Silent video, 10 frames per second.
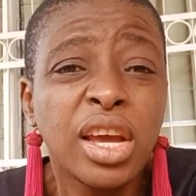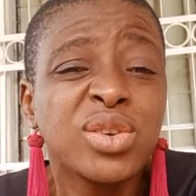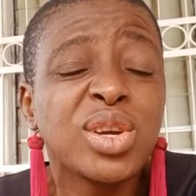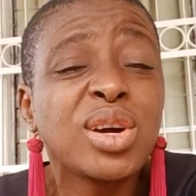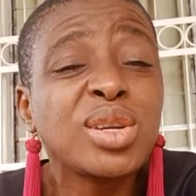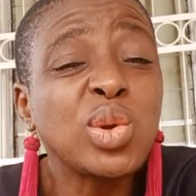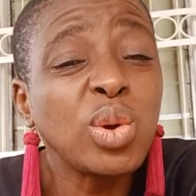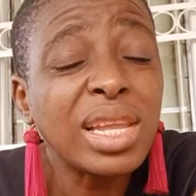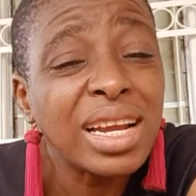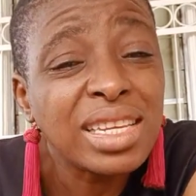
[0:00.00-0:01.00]
You don't
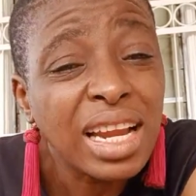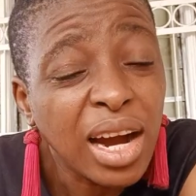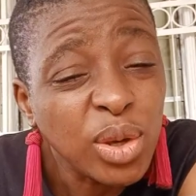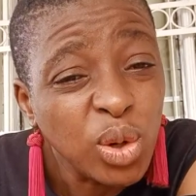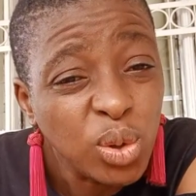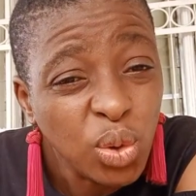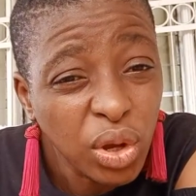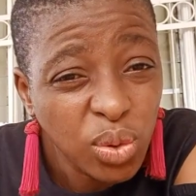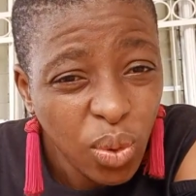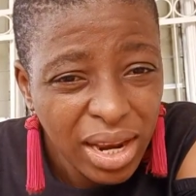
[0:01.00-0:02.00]
do that now. You do
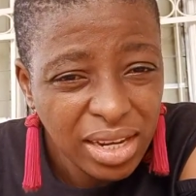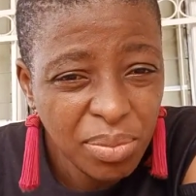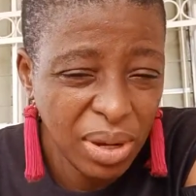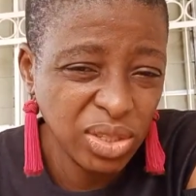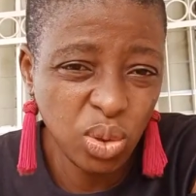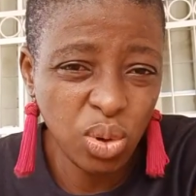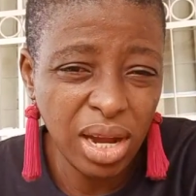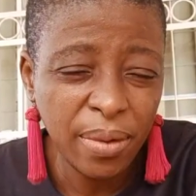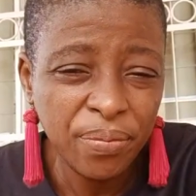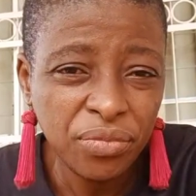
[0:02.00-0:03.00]
it when, in
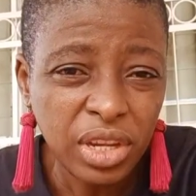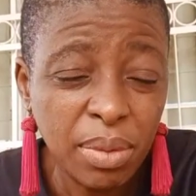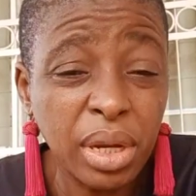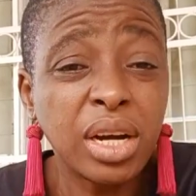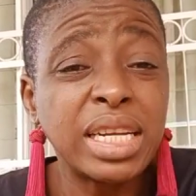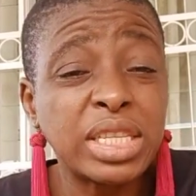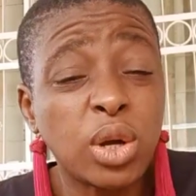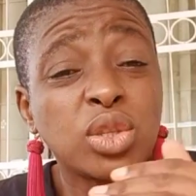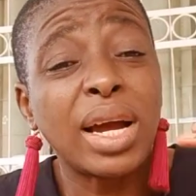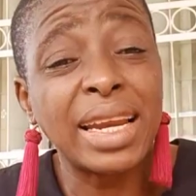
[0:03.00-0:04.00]
particular? Because there's
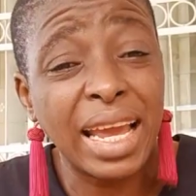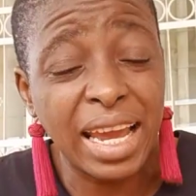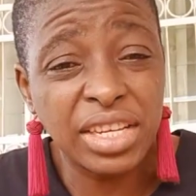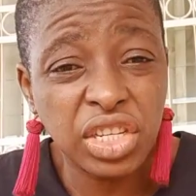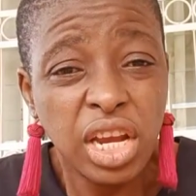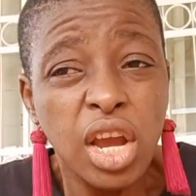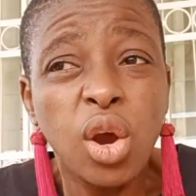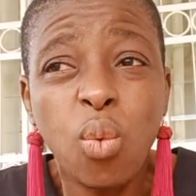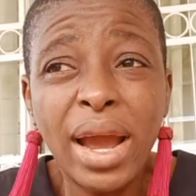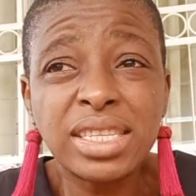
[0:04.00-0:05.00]
also an age
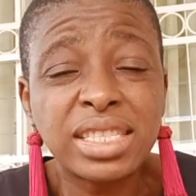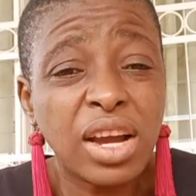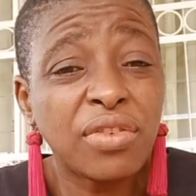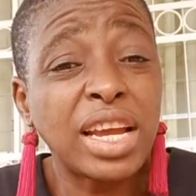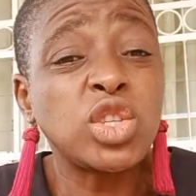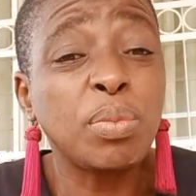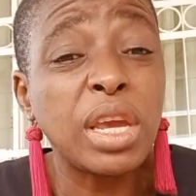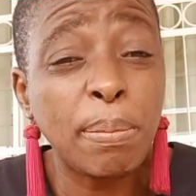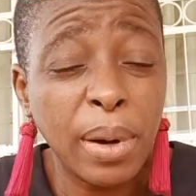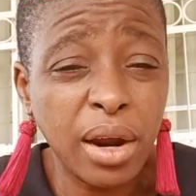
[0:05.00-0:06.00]
where self-care should be
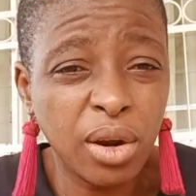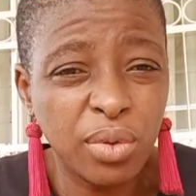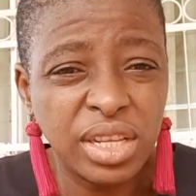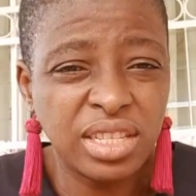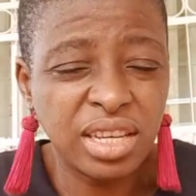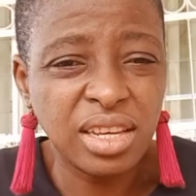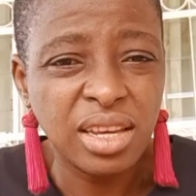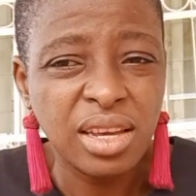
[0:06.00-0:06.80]
a priority.